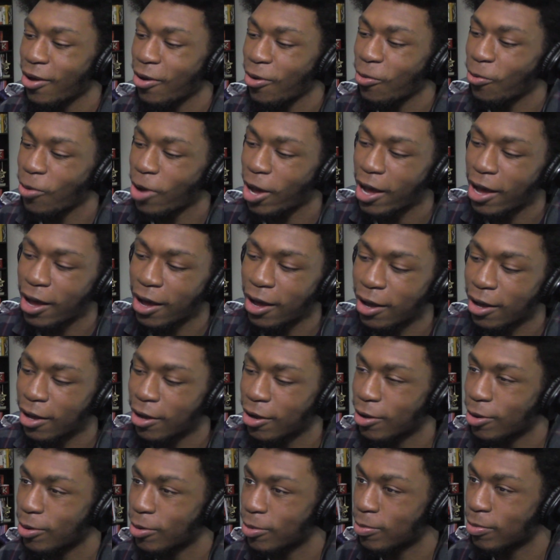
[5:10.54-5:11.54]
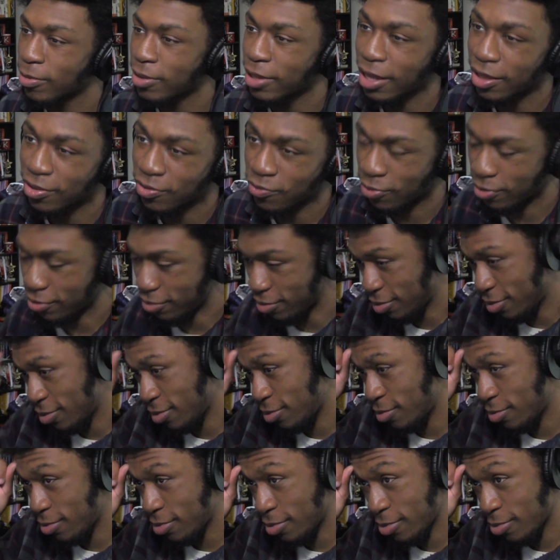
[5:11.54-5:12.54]
Wow, that's what
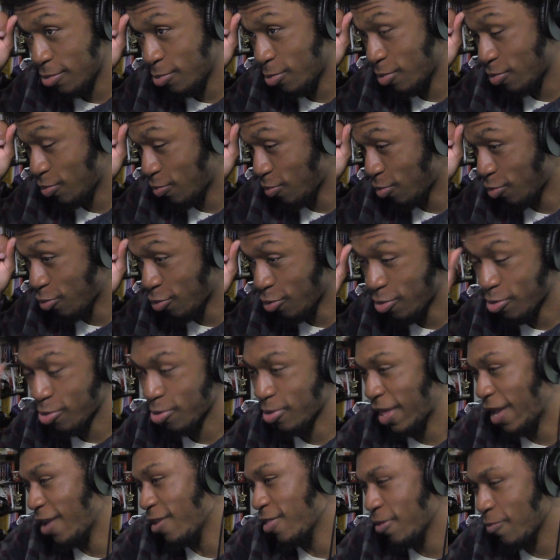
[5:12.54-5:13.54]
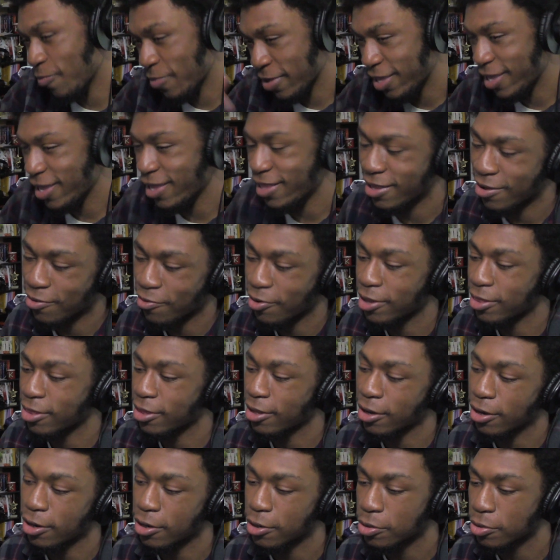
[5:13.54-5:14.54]
was the Tohru. That was the beginning right
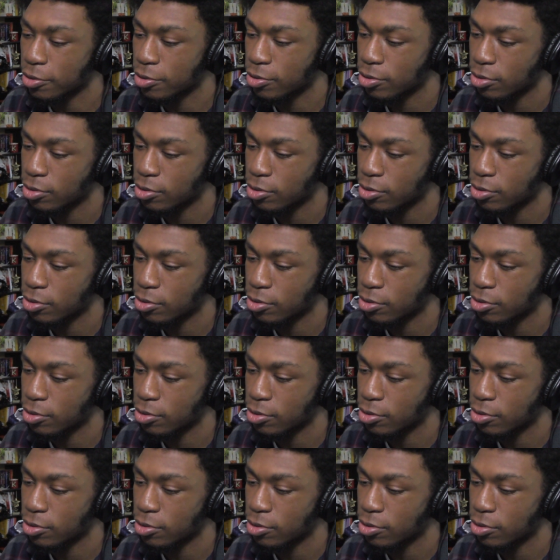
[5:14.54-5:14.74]
there.